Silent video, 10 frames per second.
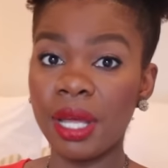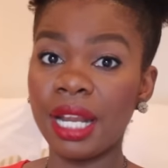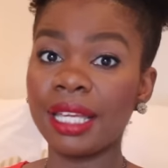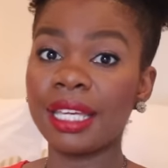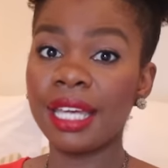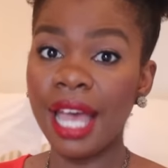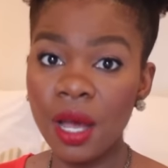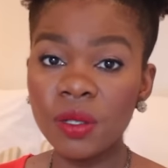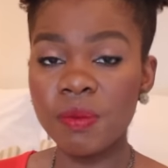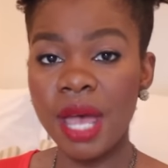an
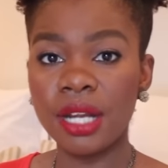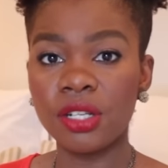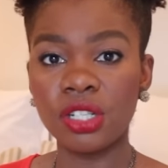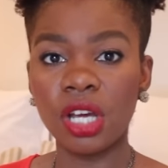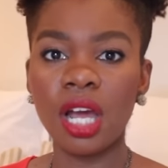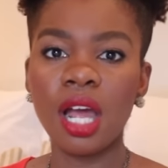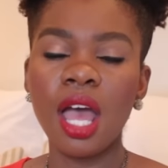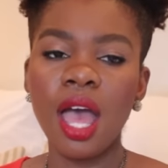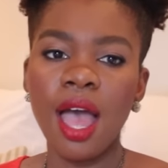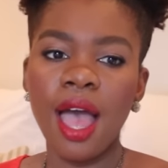account manager
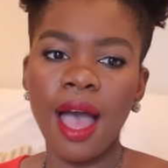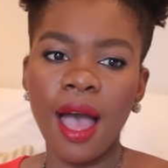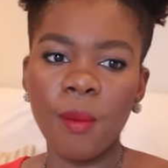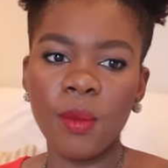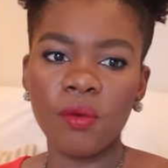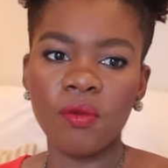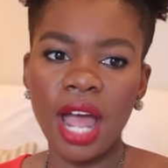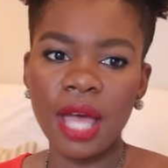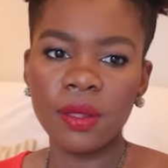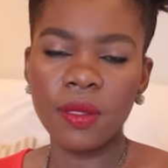
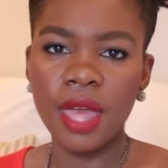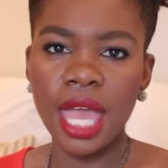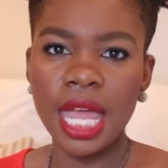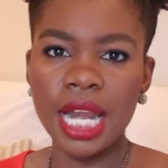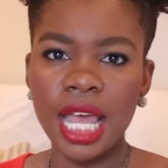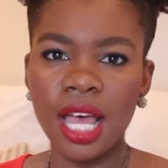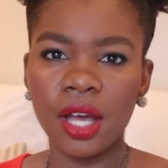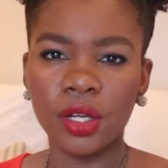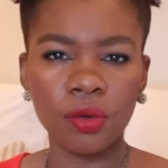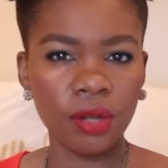rather than a
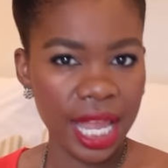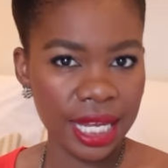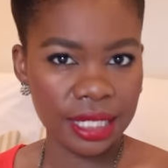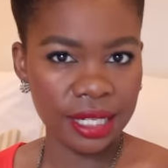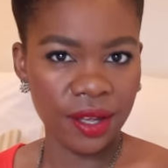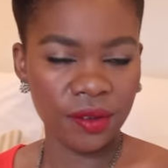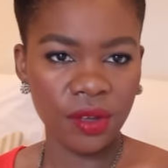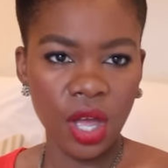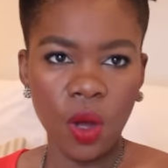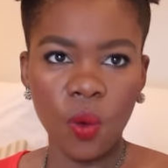creative,
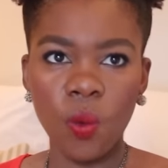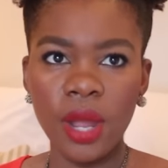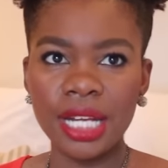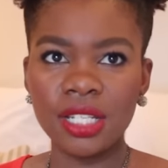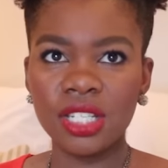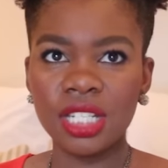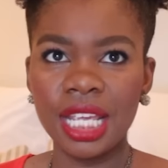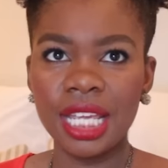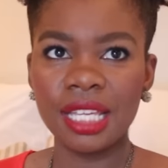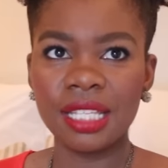which
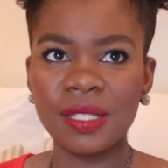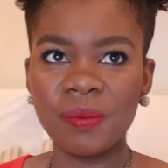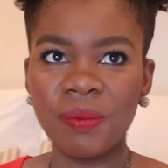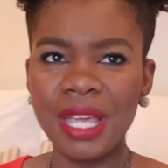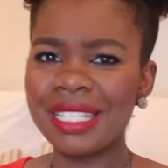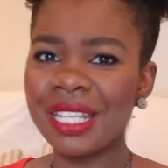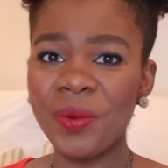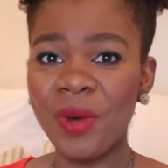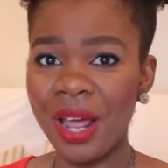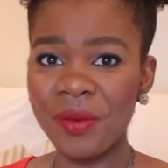is basically
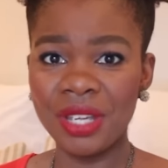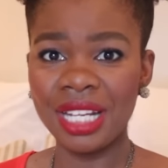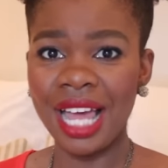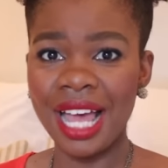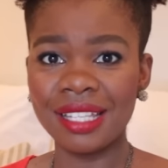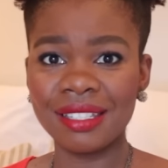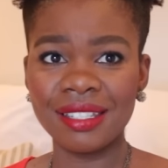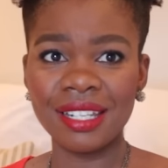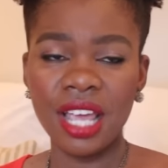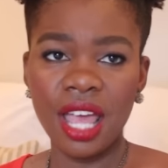what I
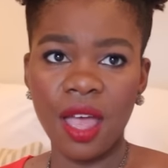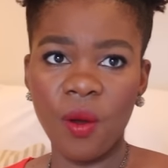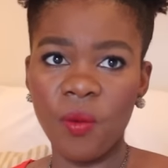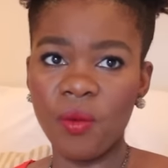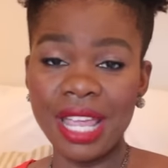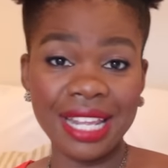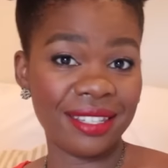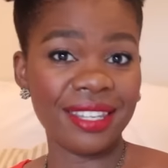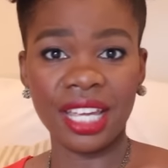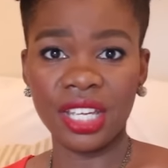realized in
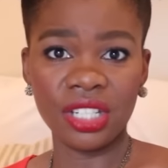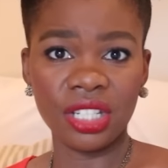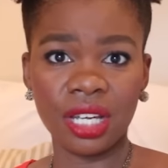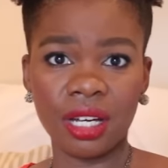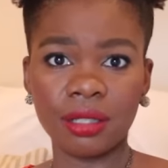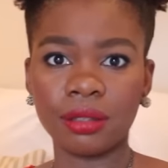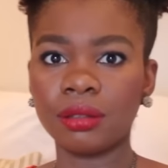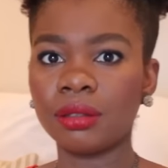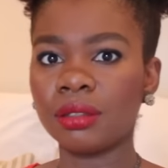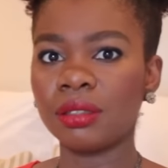second year.
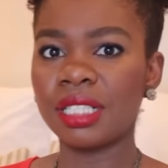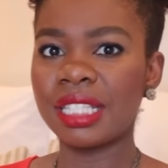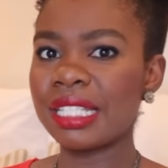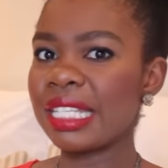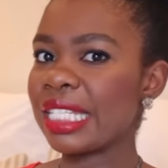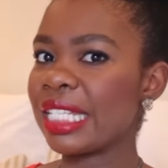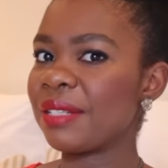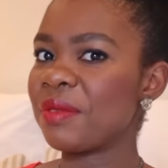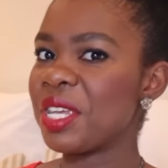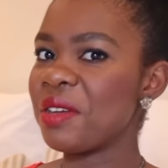Oh, this isn't
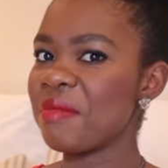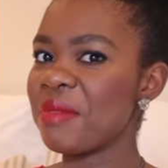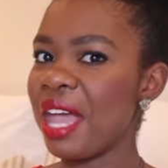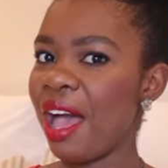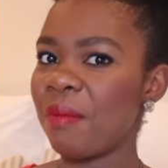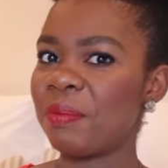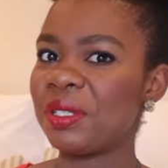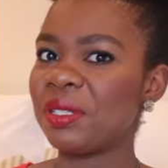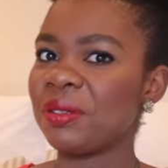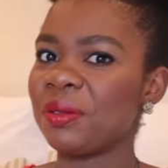gearing me up
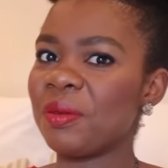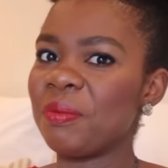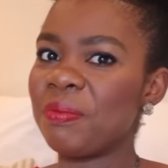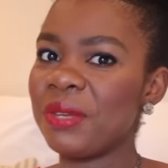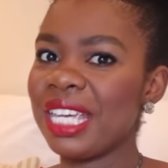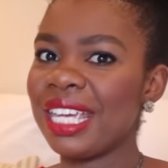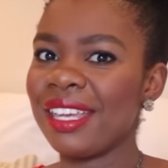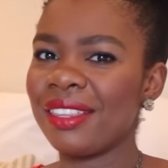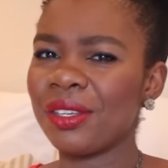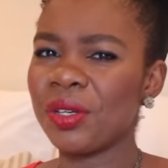to
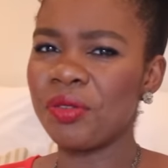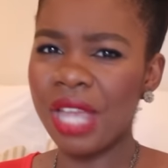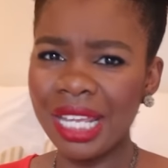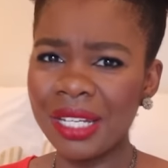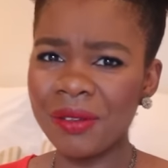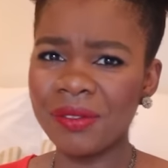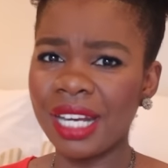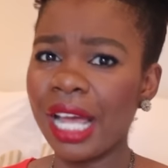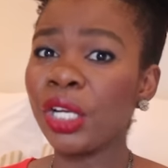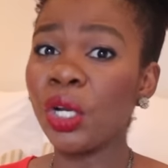be the creative that
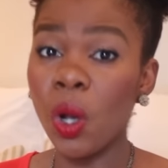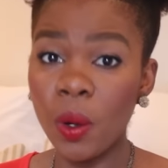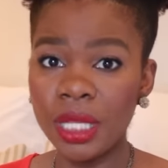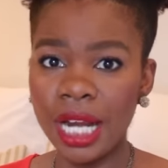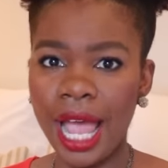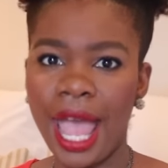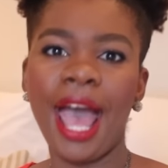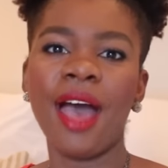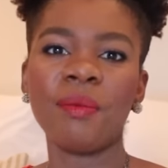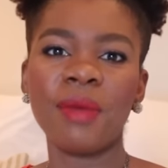I know that I
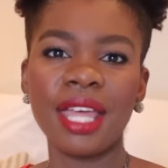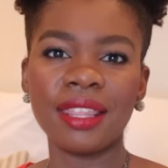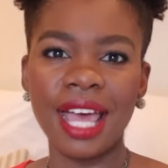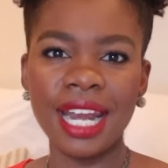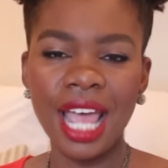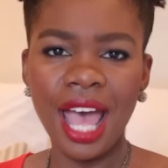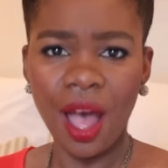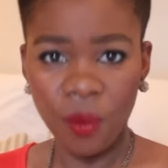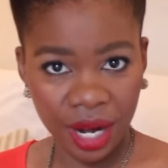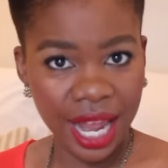am and that I
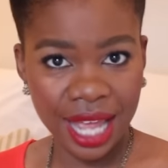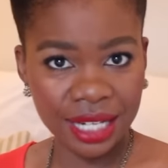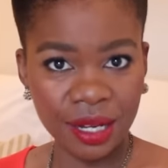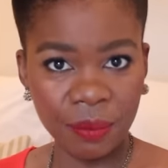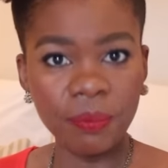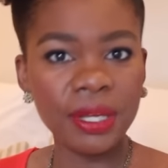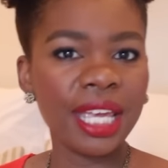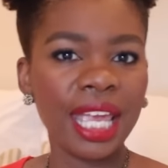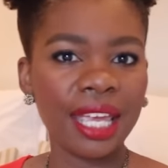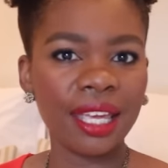want to end up
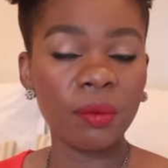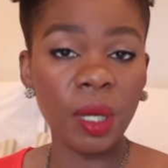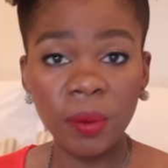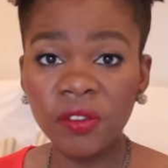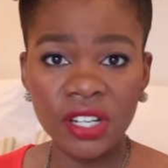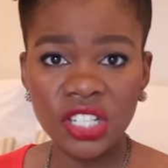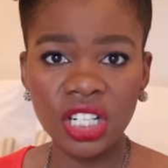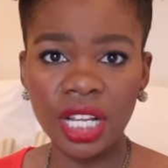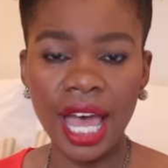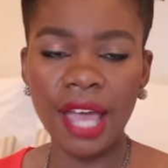being in my
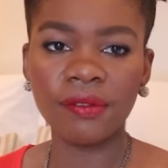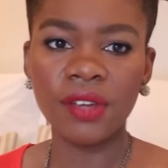professional life.